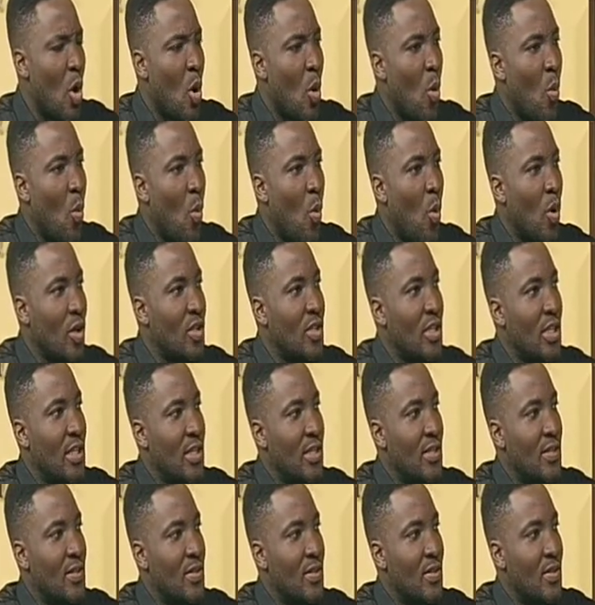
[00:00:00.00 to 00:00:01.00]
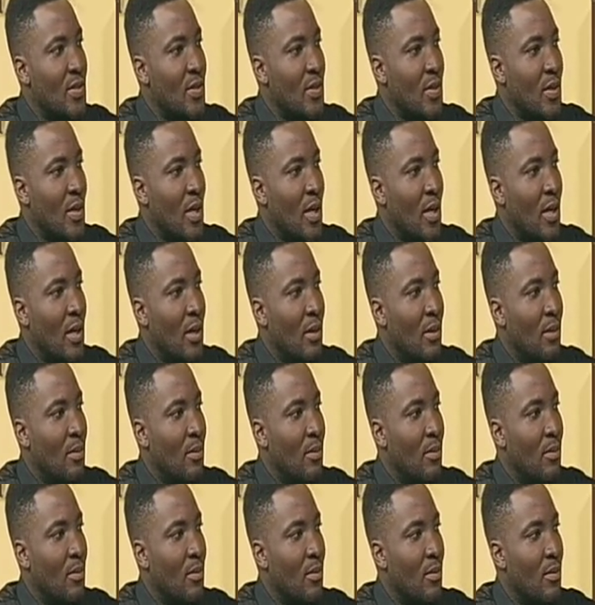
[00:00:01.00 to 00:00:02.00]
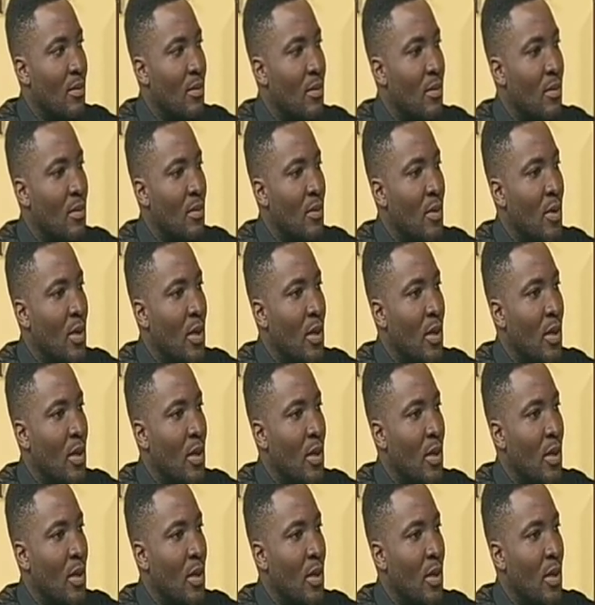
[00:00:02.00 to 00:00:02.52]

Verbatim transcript: What is um, our